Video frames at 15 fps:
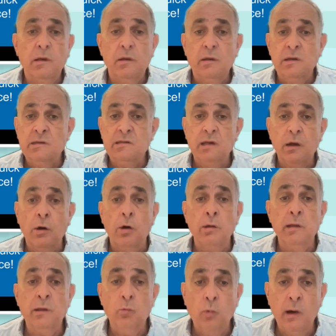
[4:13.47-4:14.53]
it's an
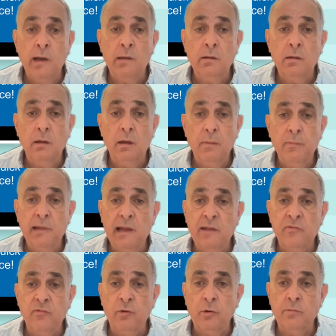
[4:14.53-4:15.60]
all-in-one
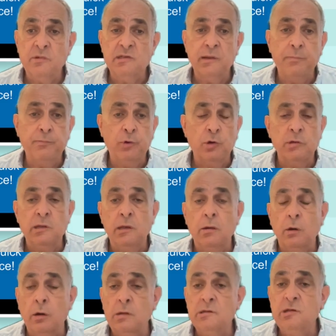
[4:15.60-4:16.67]
platform supporting
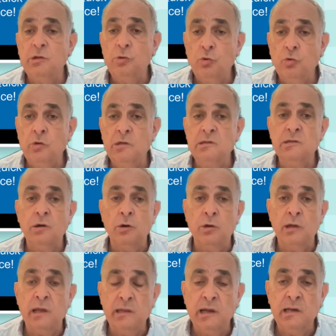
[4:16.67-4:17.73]
all the tools
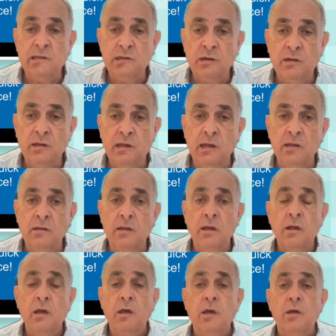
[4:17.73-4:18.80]
organizer need
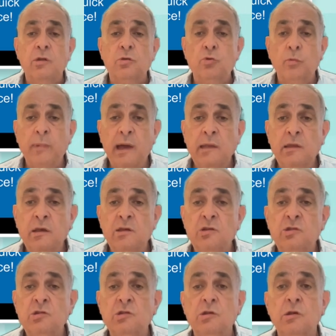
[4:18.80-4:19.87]
to
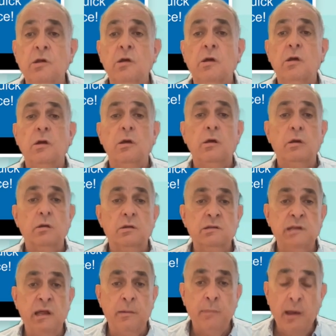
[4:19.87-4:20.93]
manage
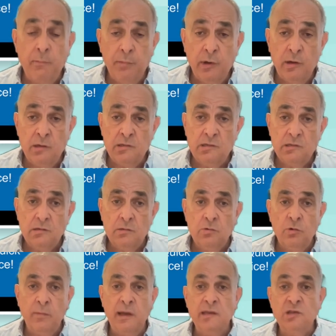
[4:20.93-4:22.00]
their members,
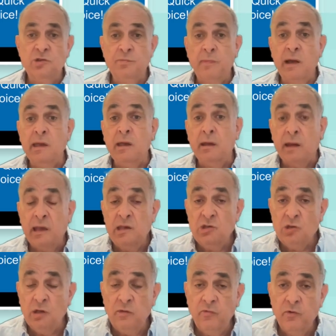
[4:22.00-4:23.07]
to manage
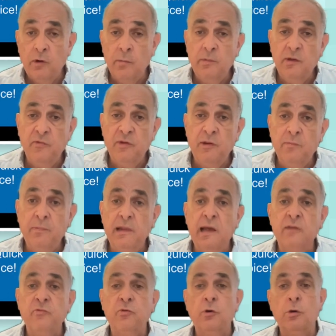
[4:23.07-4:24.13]
migration from different
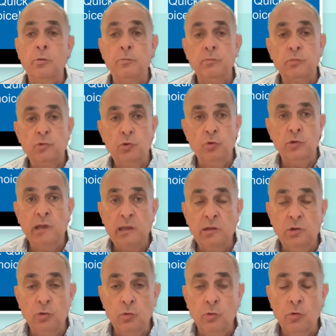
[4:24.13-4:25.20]
platform to
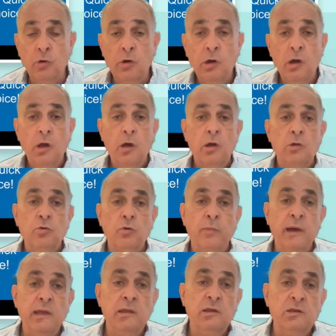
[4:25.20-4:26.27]
NetU, to
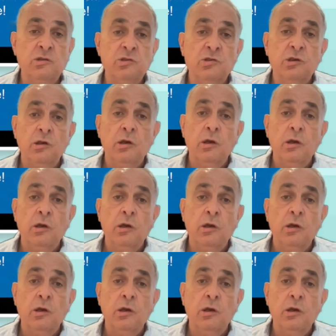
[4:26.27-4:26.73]
manage